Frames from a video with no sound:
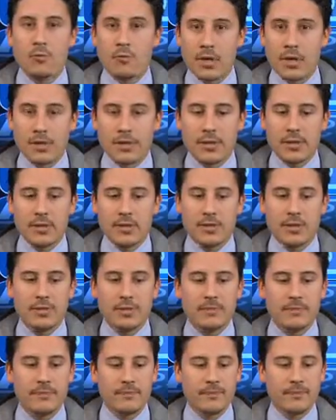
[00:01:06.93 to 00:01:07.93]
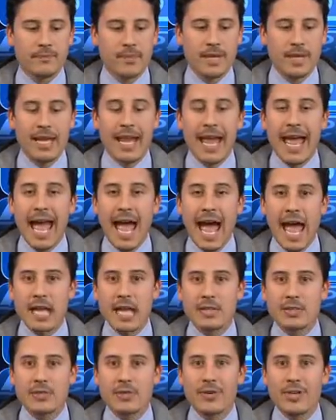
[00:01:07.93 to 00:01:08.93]
research,
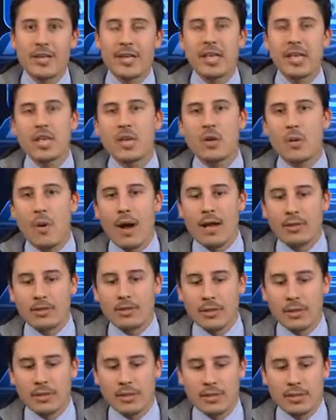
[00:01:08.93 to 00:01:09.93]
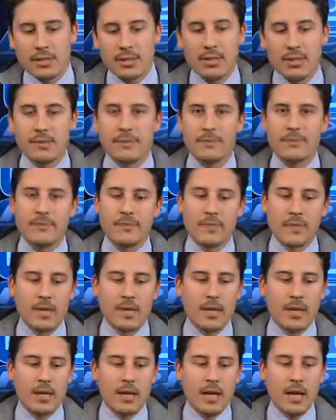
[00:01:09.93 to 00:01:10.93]
answering key questions
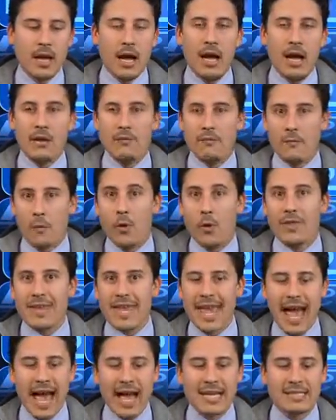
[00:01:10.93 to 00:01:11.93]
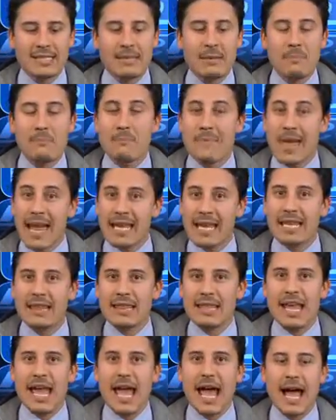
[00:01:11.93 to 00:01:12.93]
for the ask,
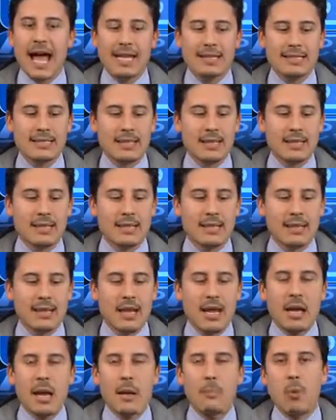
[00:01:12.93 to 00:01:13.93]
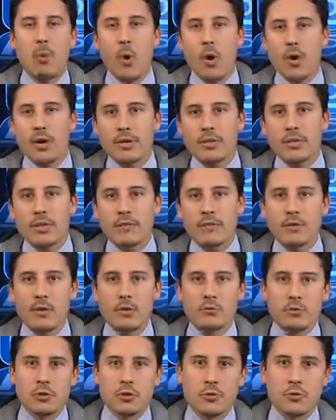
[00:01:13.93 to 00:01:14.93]
making the ask, pointers, a
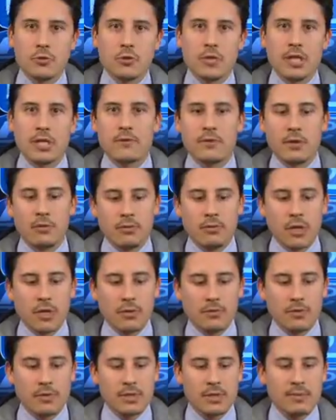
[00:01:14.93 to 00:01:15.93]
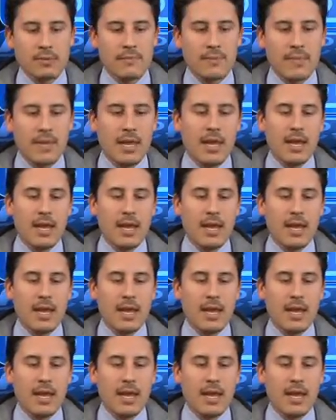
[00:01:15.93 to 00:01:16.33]
few do's and a few don'ts,